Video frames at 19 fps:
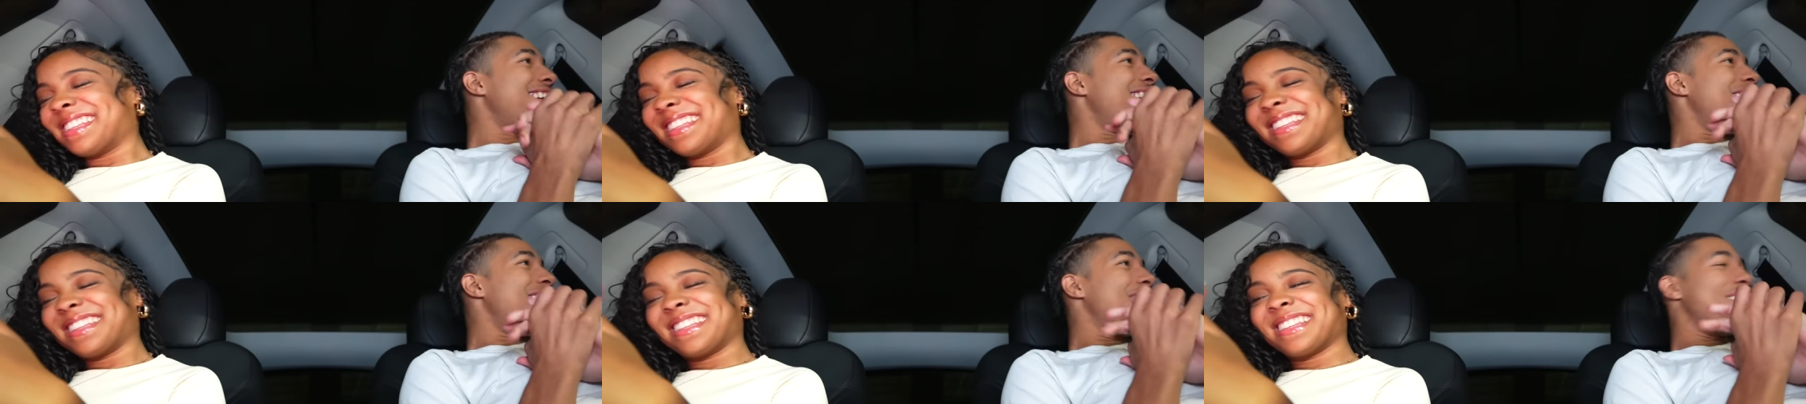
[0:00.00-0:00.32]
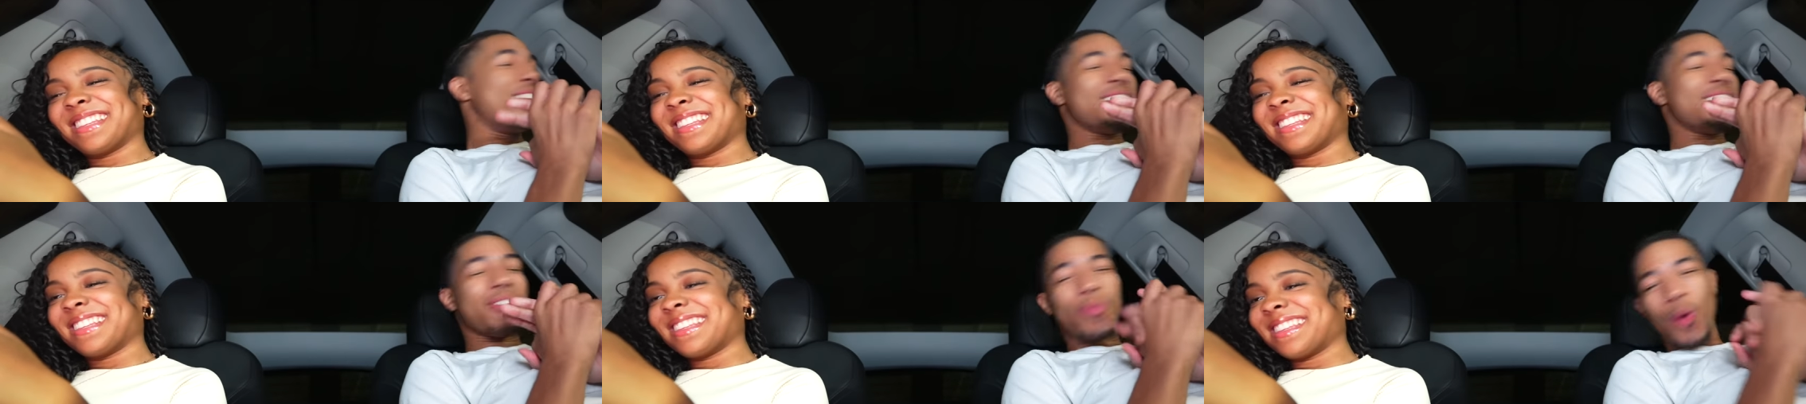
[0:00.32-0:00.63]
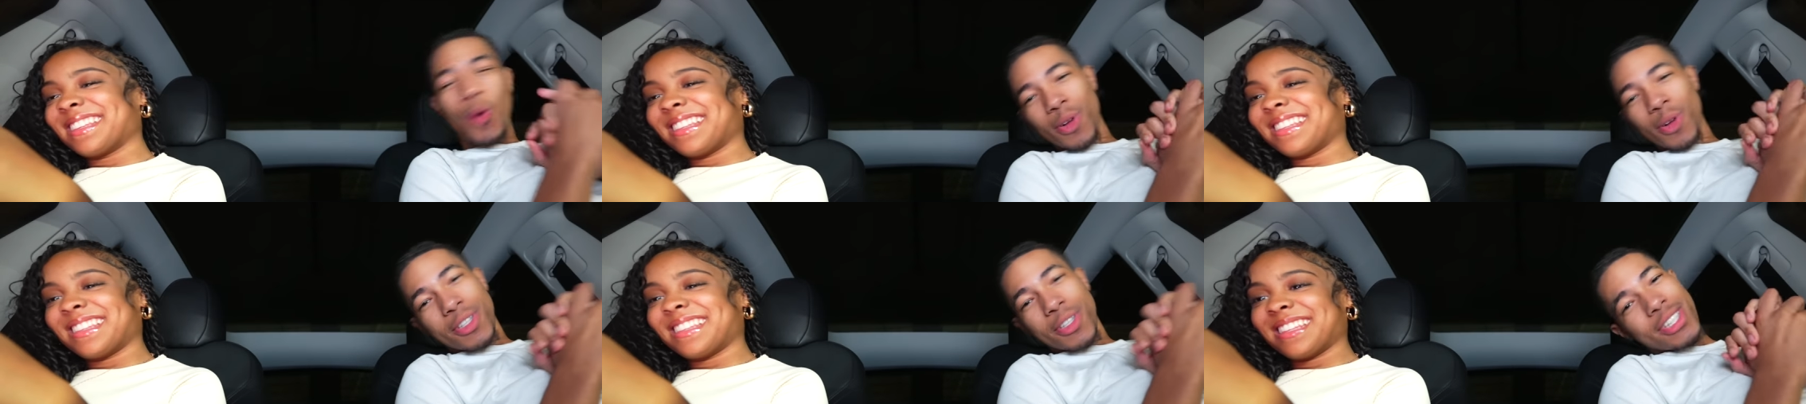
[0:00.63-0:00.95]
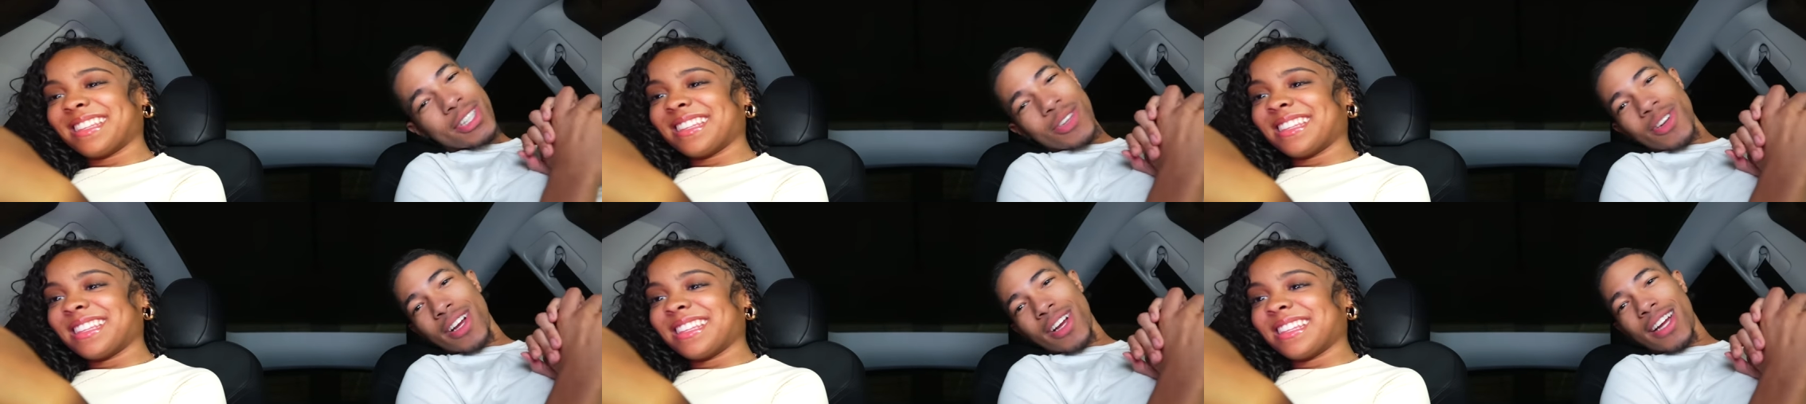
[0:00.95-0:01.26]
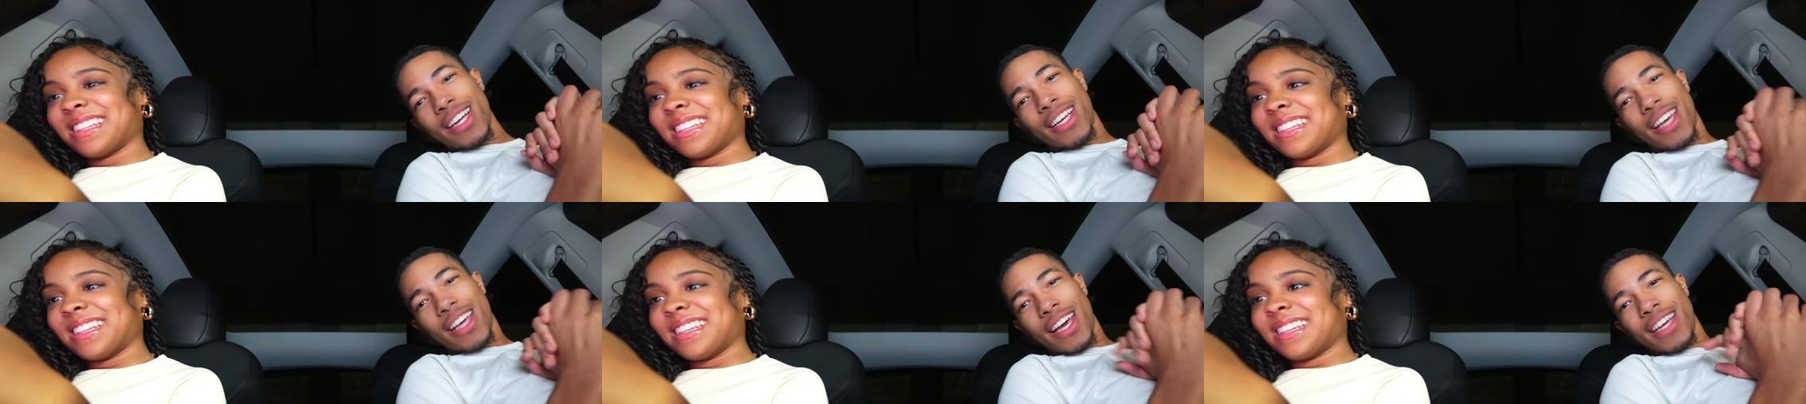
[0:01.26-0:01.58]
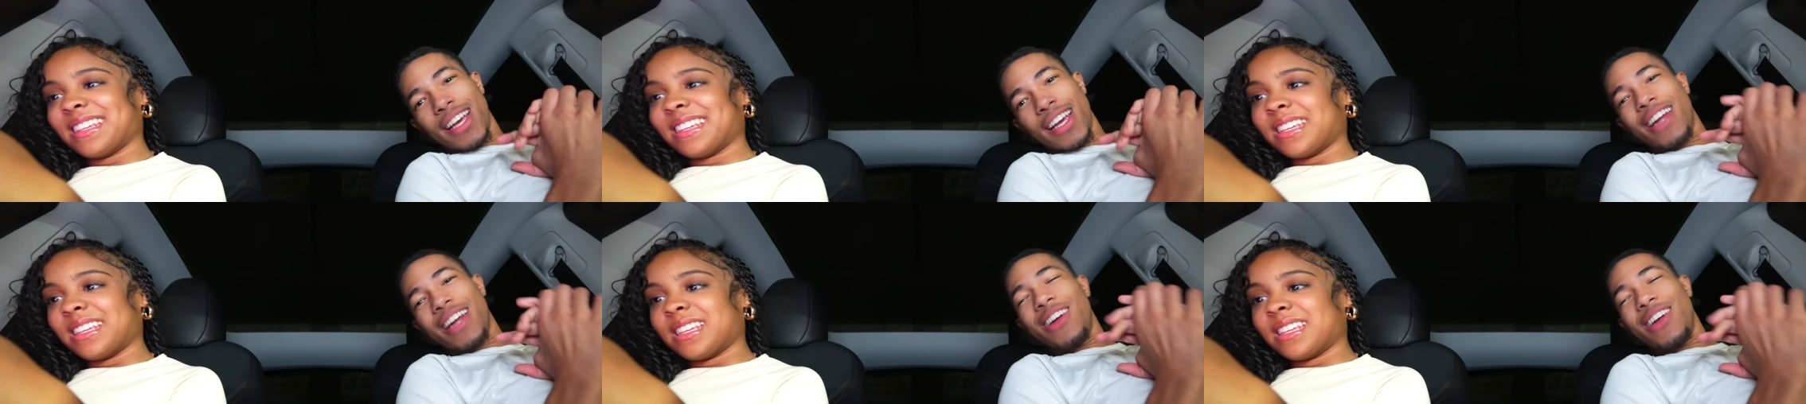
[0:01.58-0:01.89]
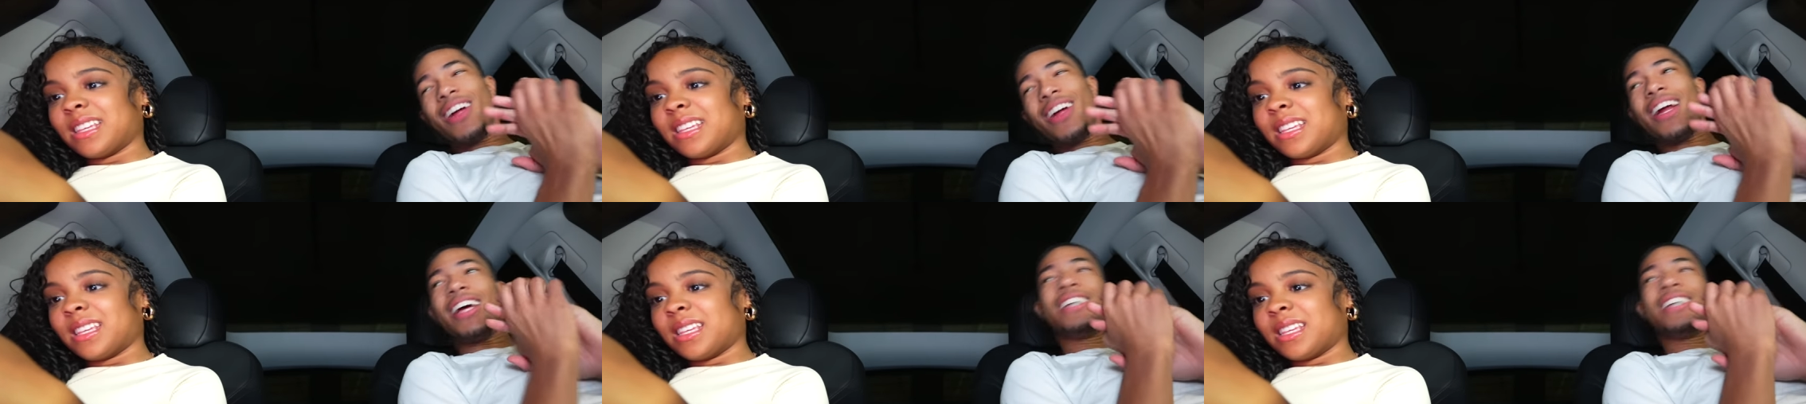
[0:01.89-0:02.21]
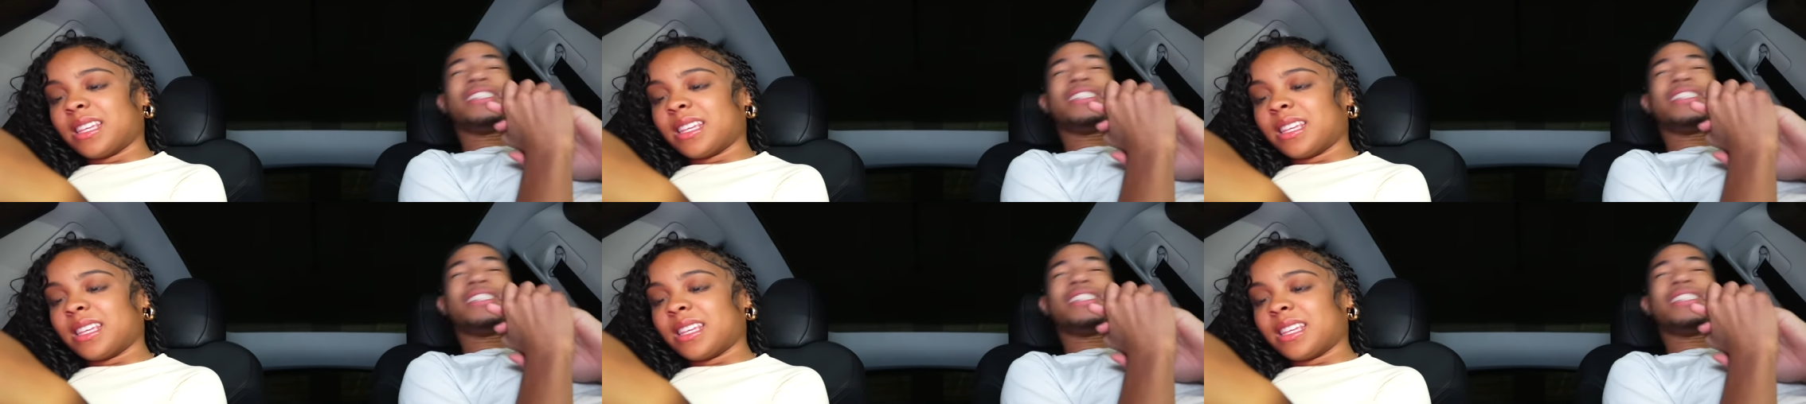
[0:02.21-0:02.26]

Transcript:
Speaker 1: Road to 300K. Y'all know that ain't